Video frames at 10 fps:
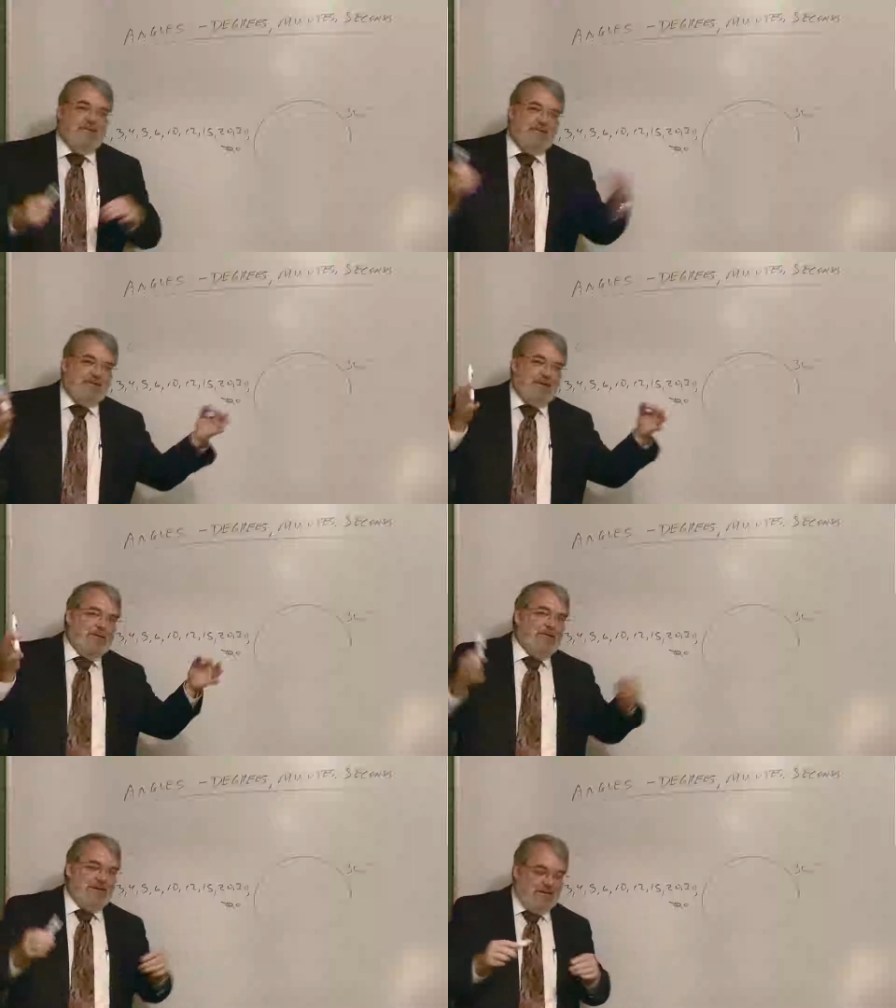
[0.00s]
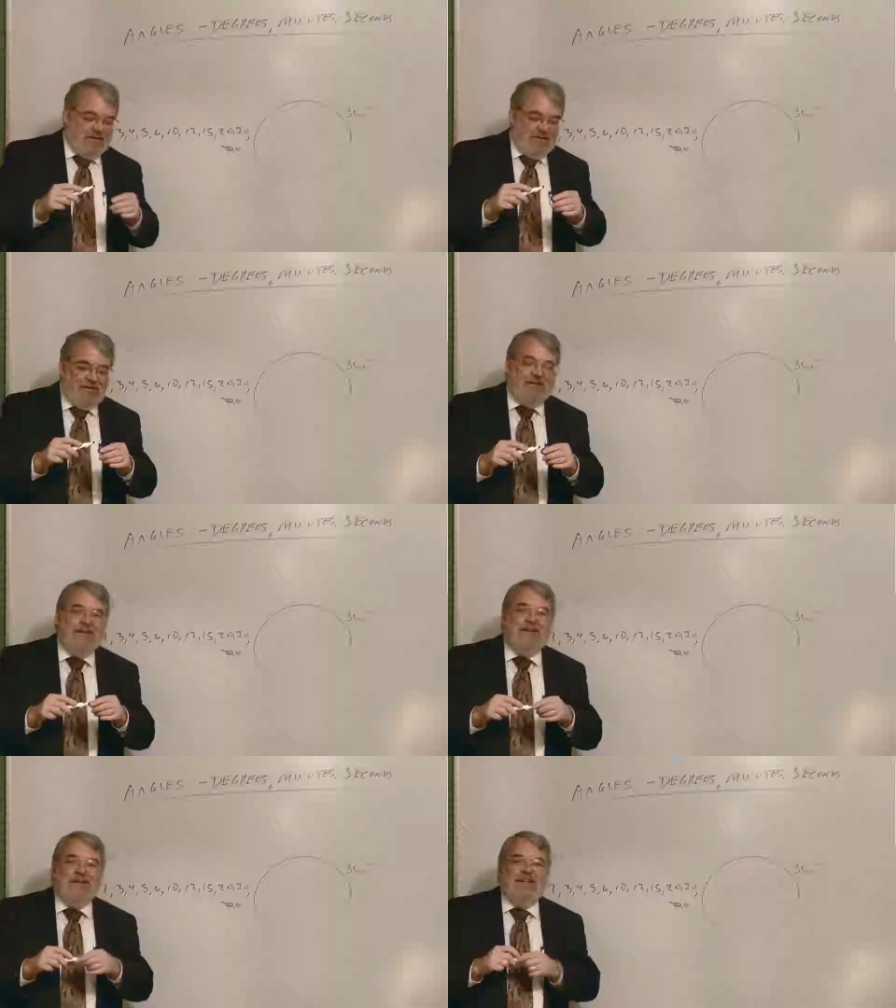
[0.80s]
between 1 and 60
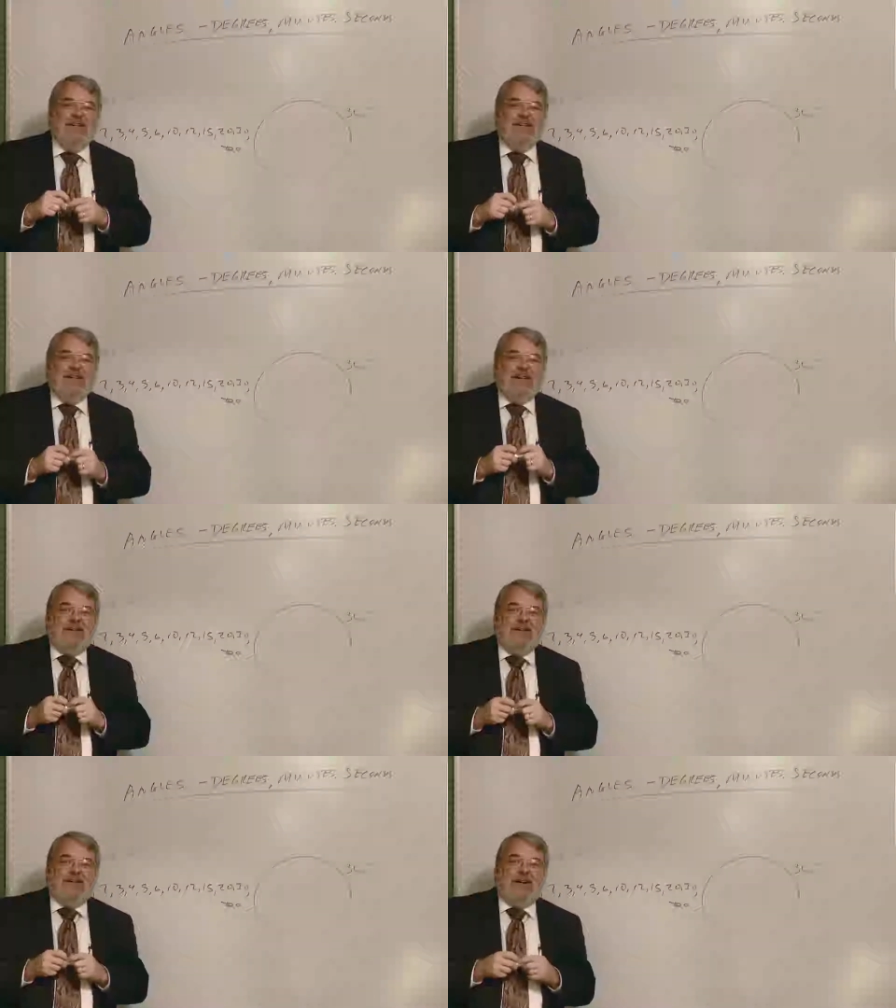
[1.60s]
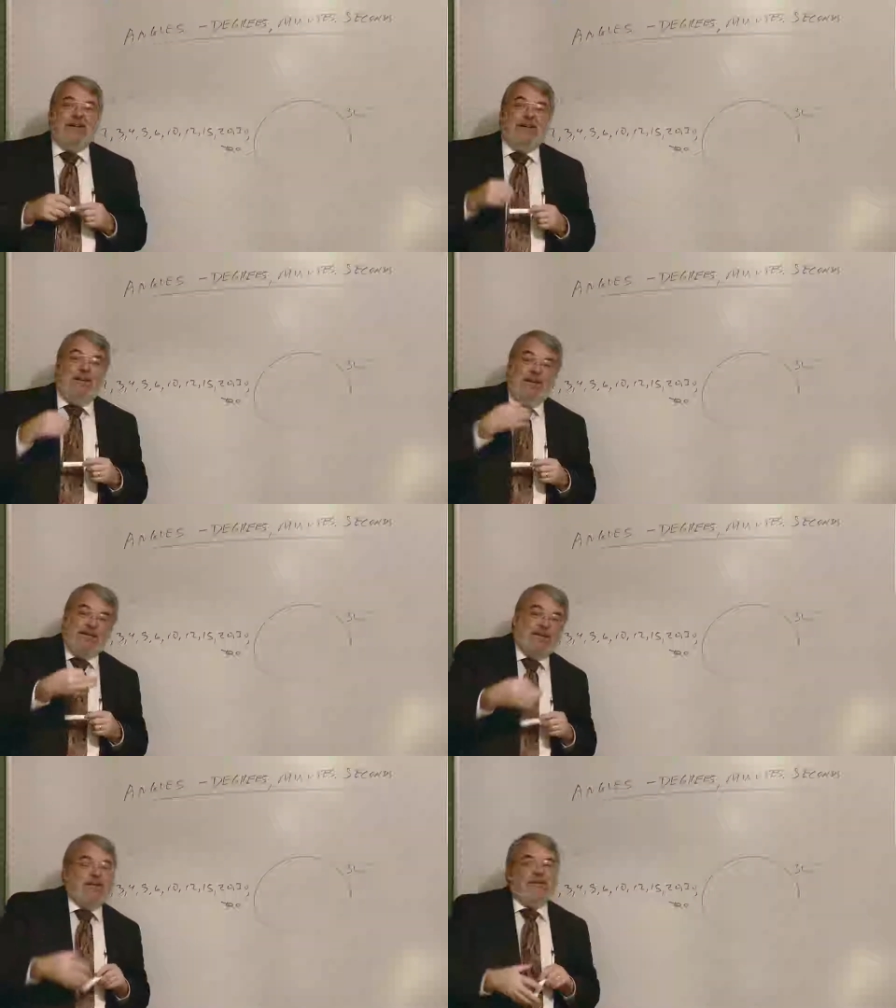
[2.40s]
that can divide
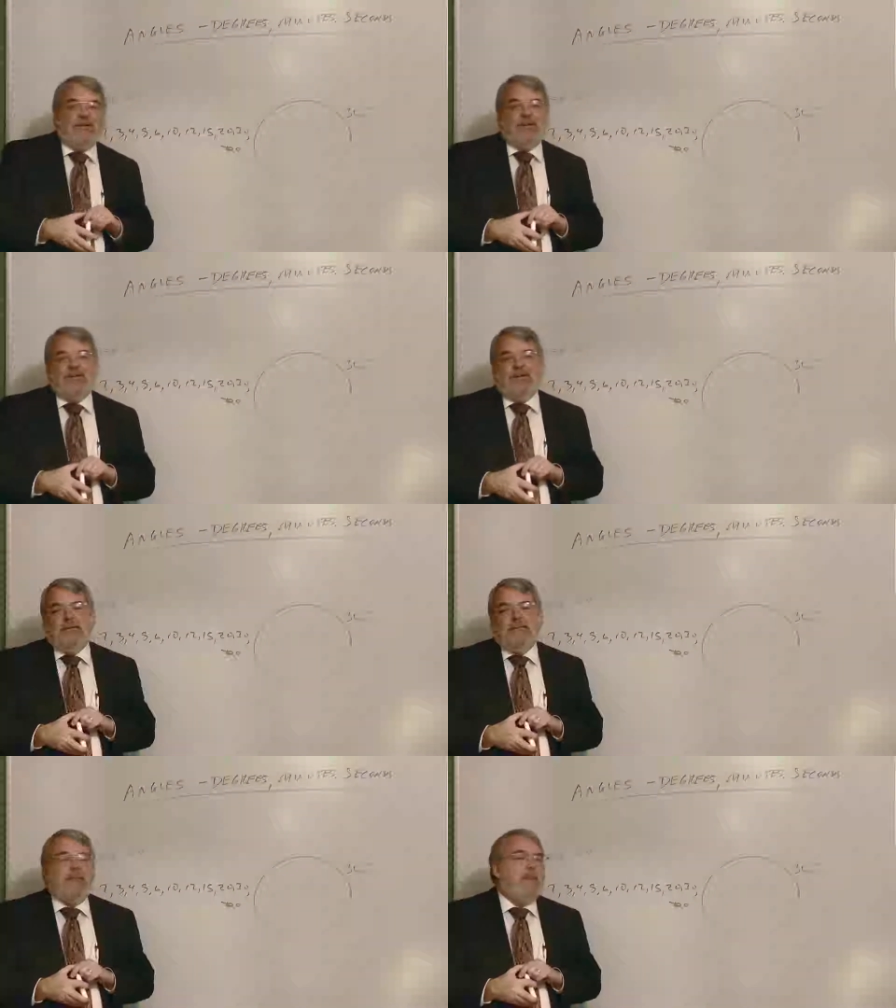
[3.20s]
easily into 60.